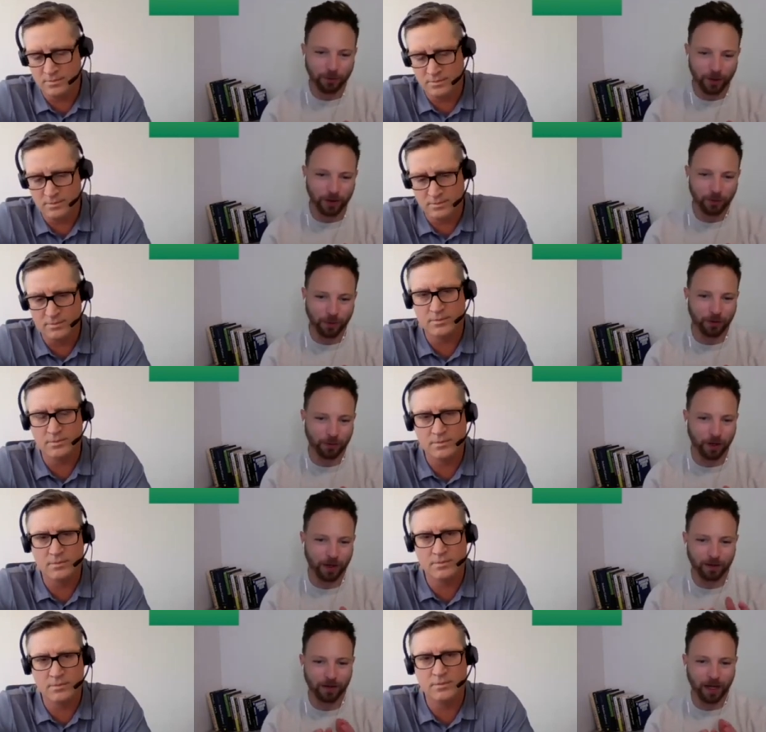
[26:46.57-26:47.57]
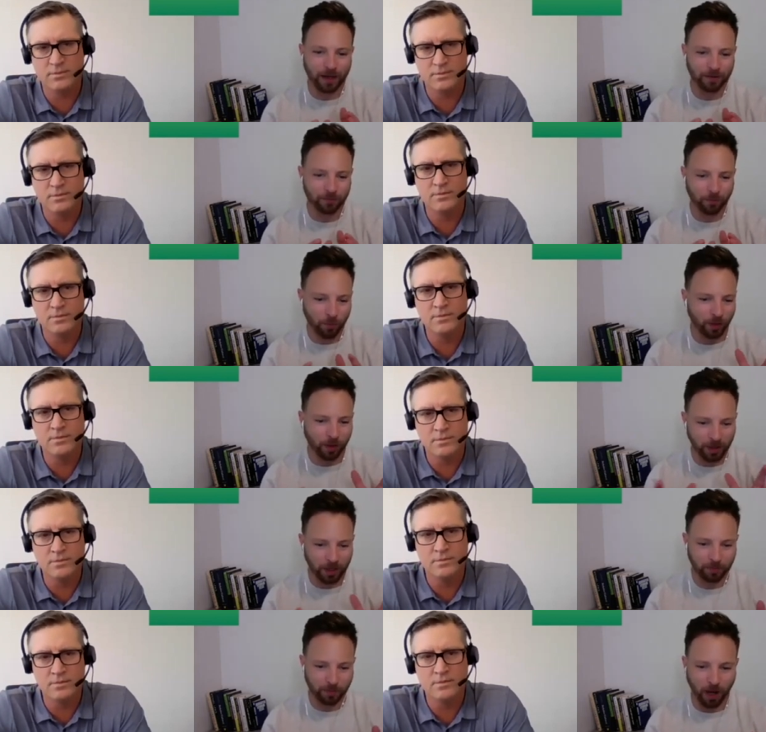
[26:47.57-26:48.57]
Speaker 1: to twenty twenty-three, and, and one of the
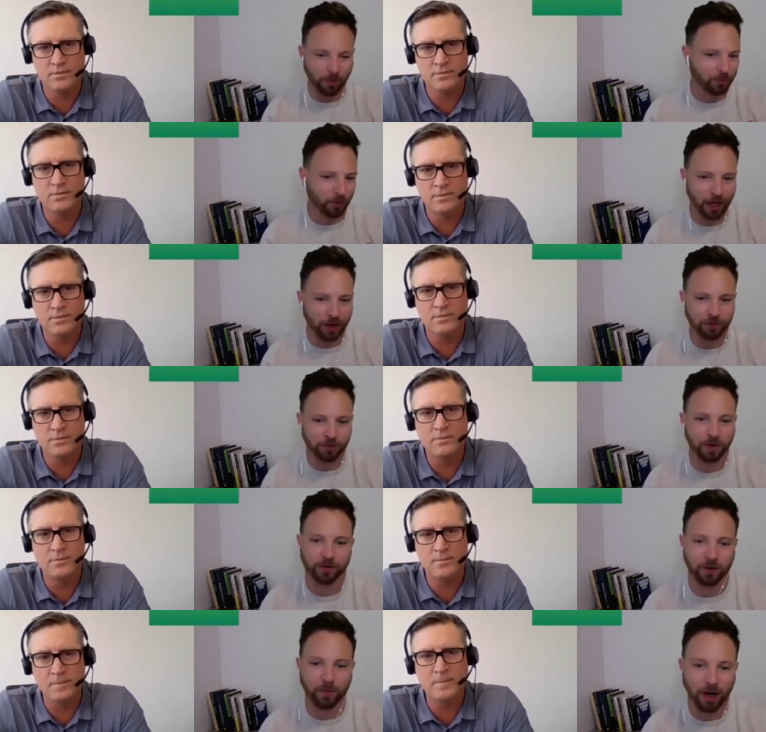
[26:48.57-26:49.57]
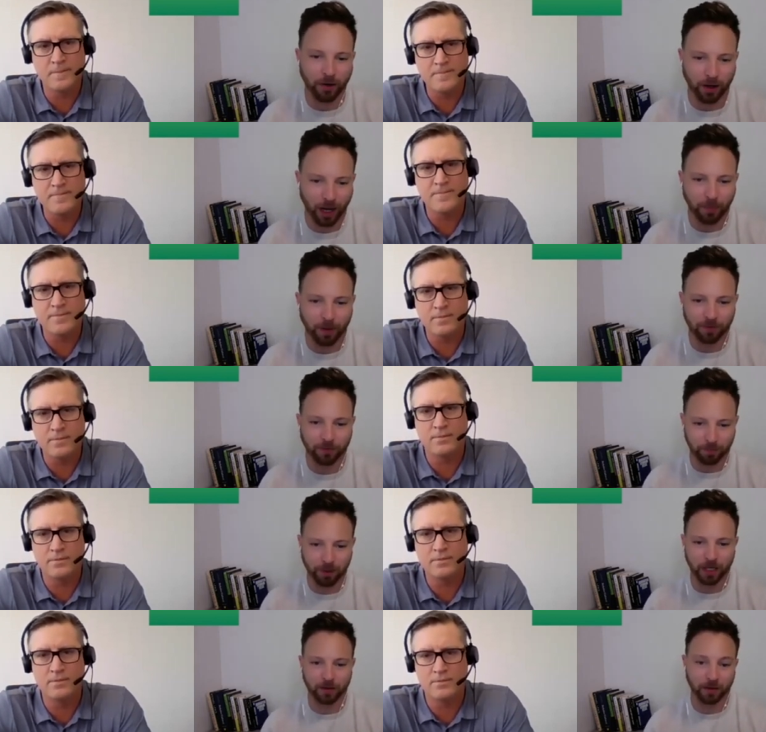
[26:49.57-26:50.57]
biggest problems right now, especially in microcap, has
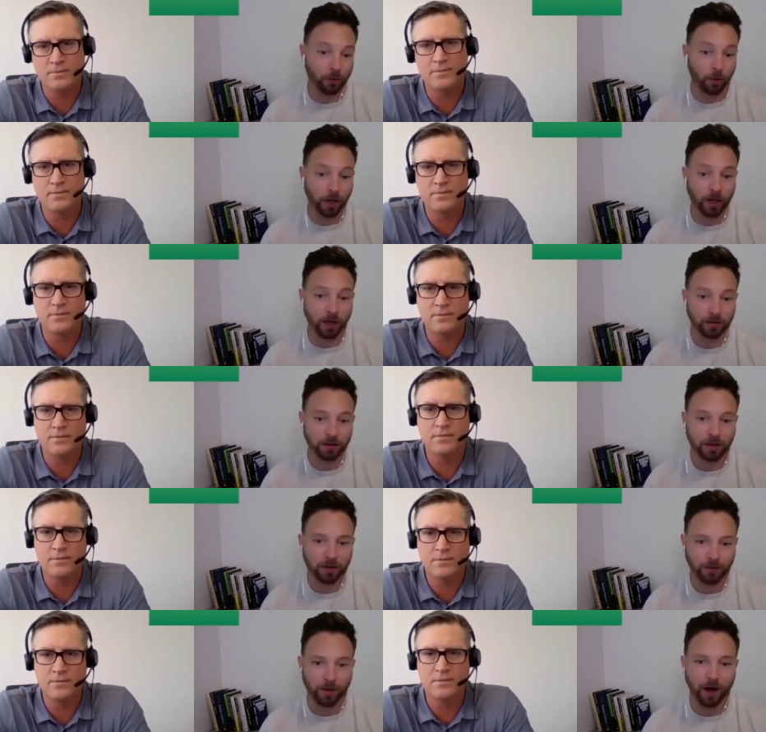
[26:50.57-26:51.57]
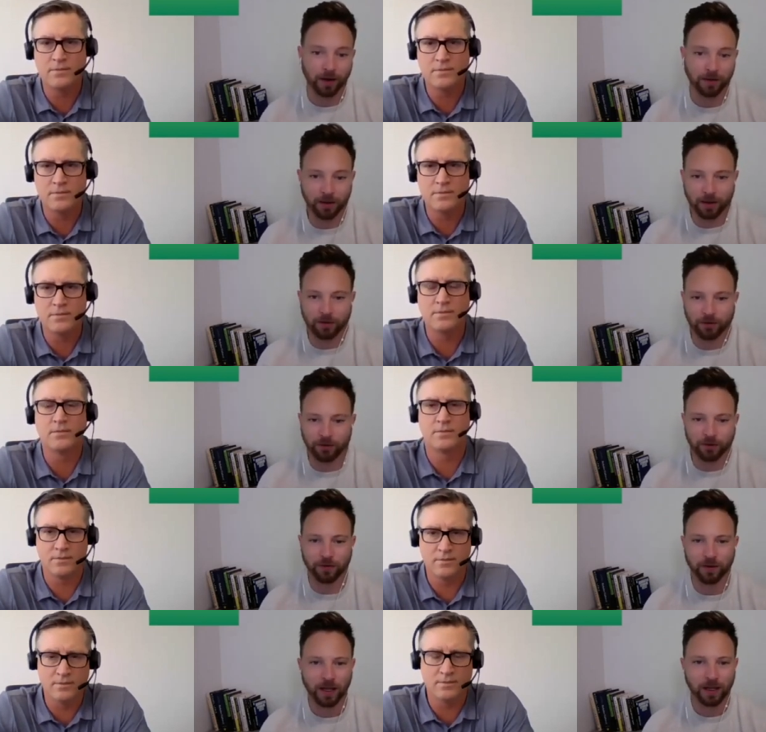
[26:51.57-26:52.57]
been liquidity, right? It's
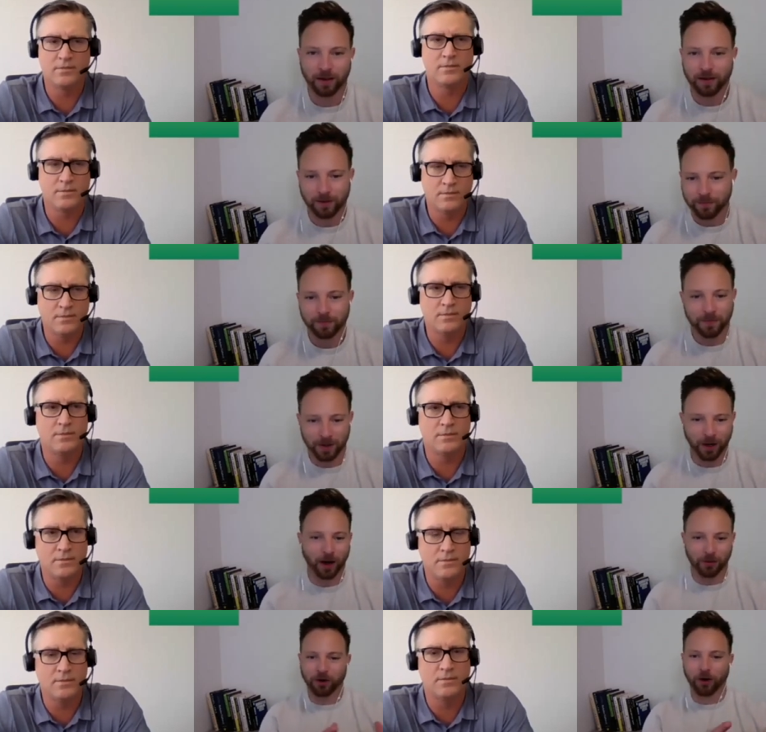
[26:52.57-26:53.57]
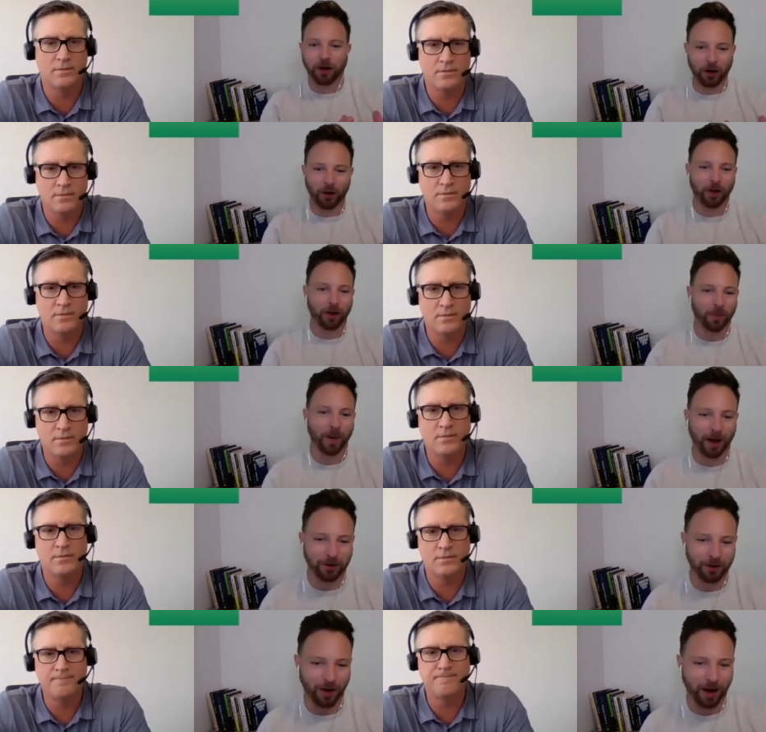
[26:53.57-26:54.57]
just, you know, I was joking earlier
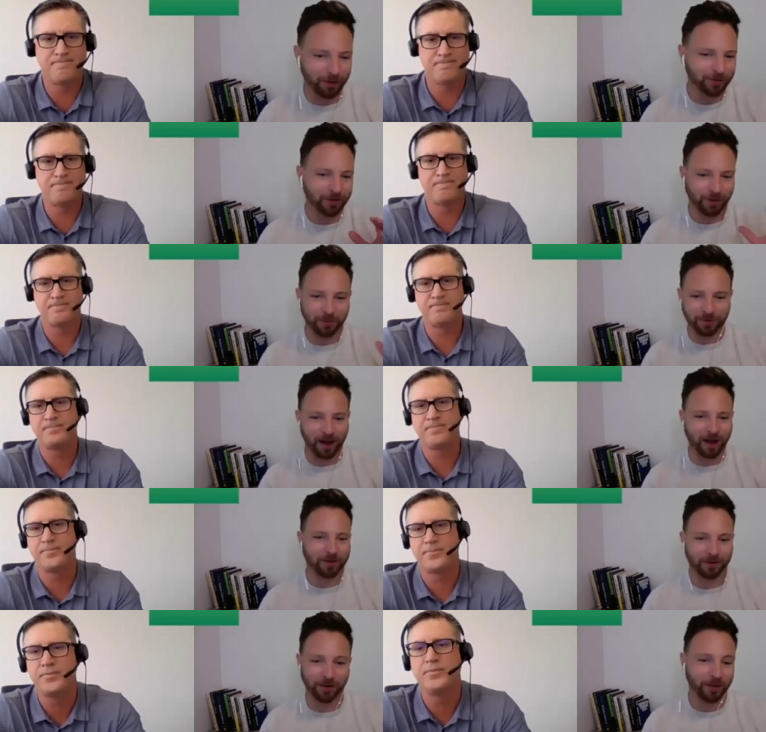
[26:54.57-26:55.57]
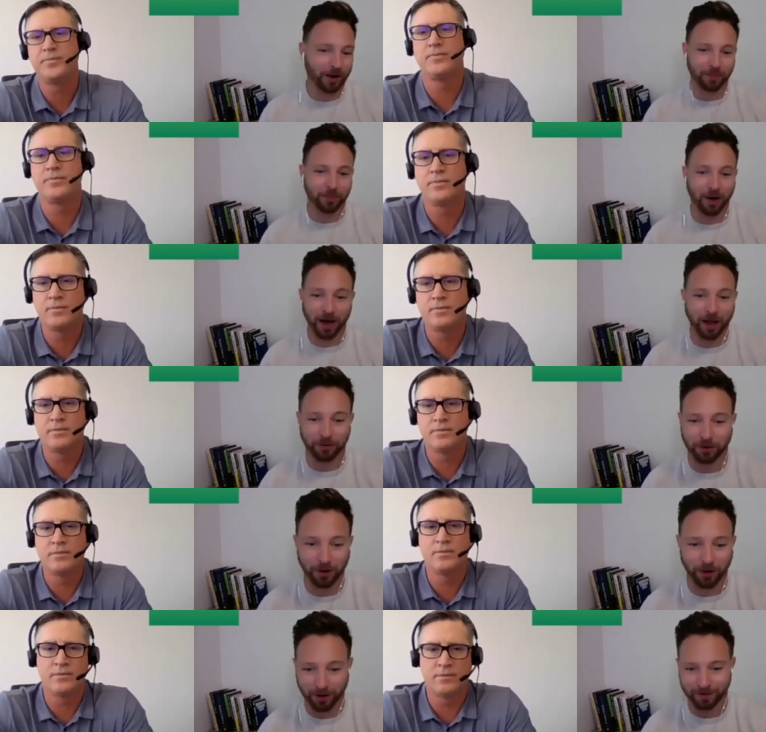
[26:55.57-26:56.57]
about, you know, how some stocks, you know, they announce
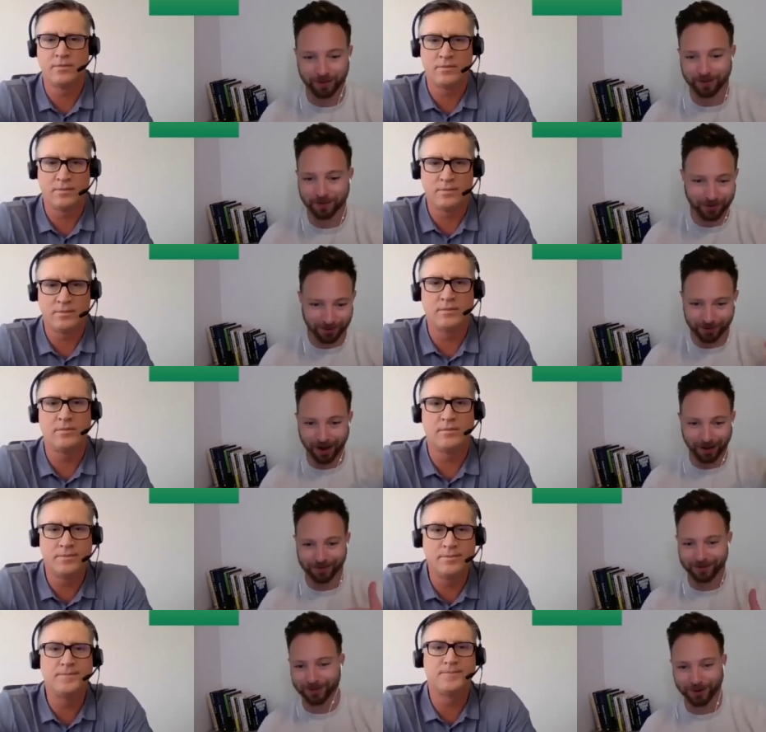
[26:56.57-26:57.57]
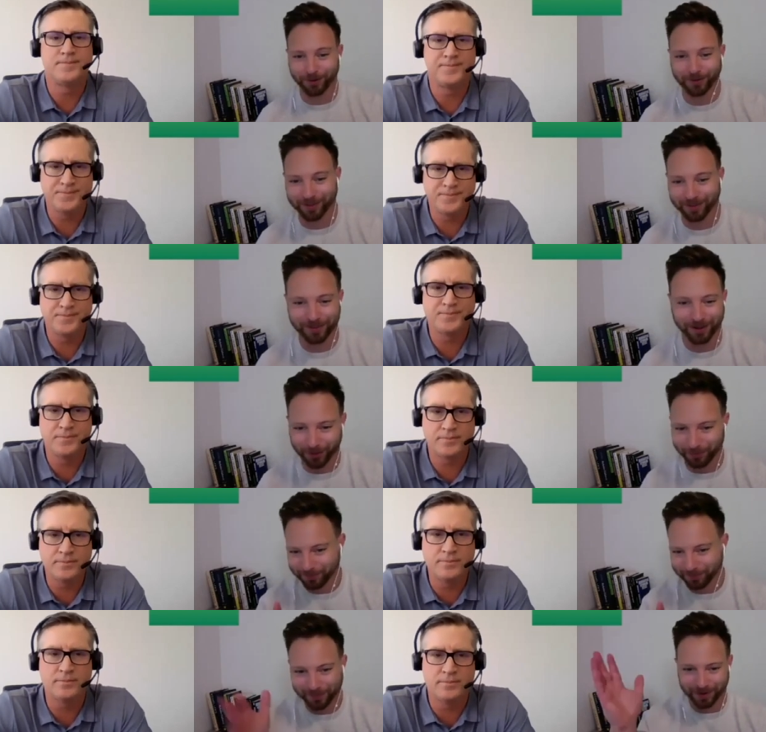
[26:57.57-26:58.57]
good earnings and the stock just goes and, you know,